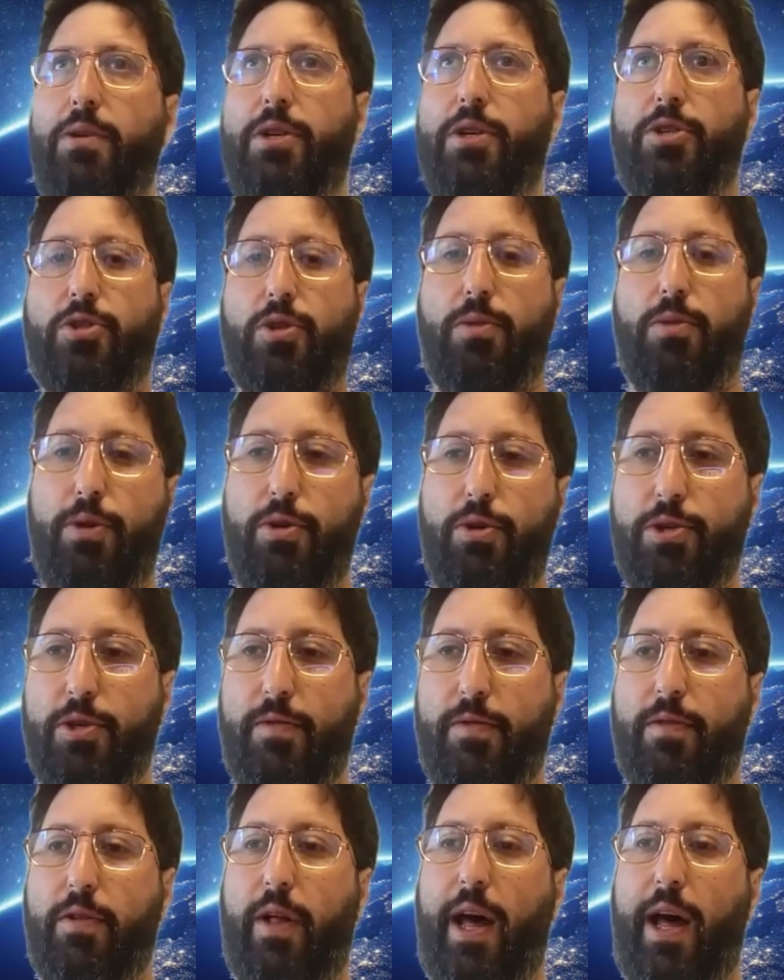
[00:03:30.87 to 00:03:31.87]
Distribution
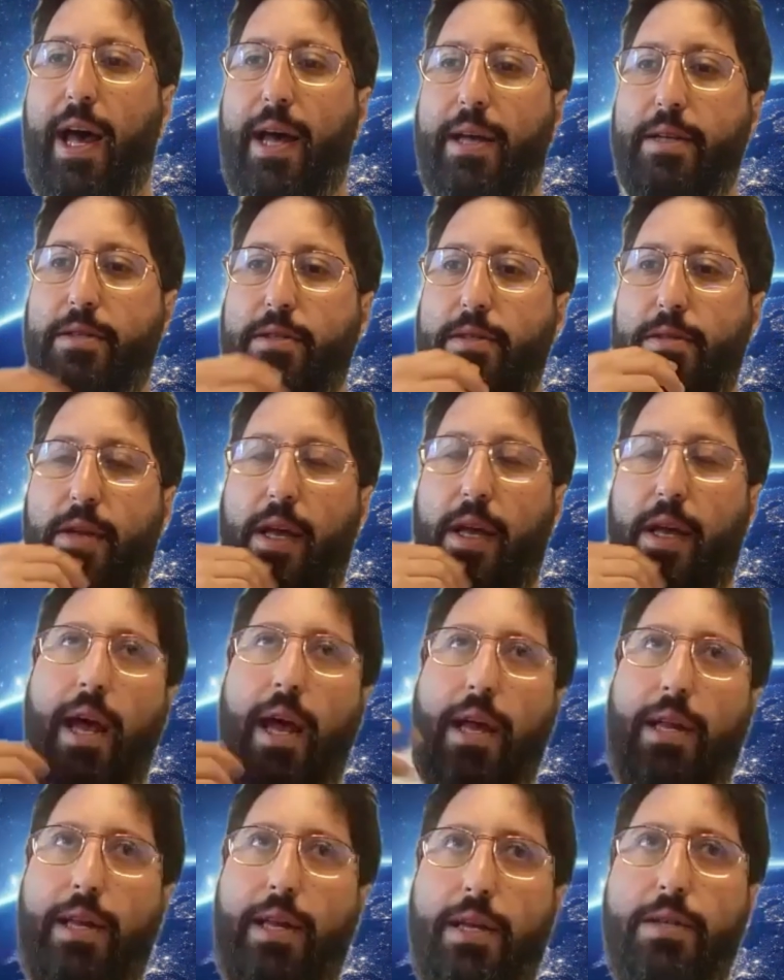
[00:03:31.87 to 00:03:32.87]
of glass,
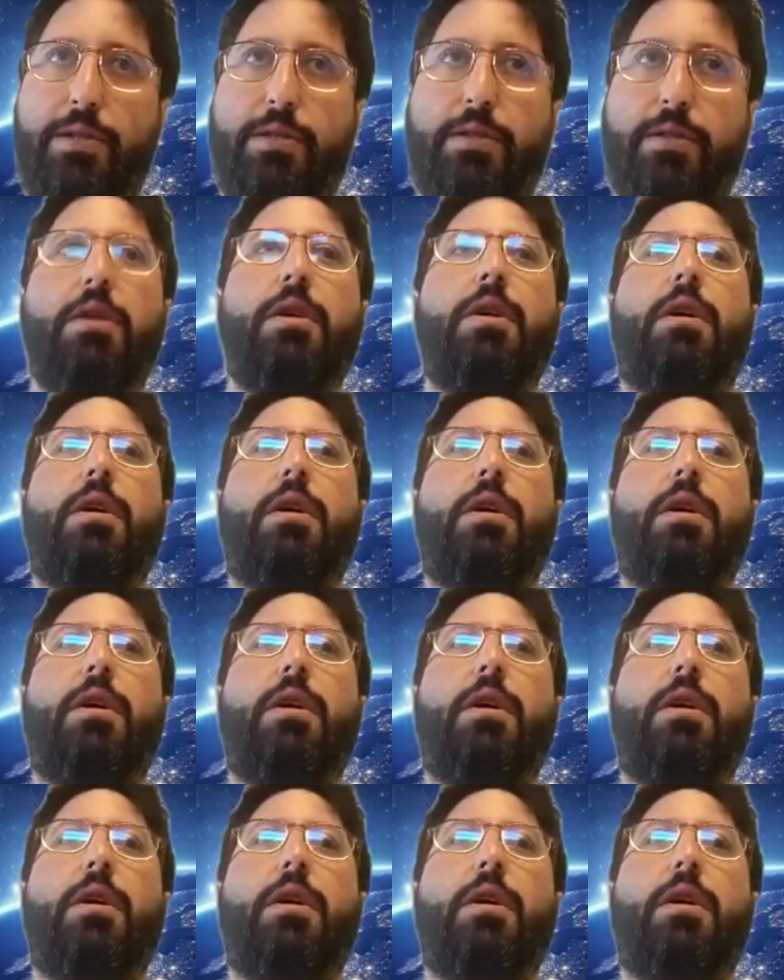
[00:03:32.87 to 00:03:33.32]
headies,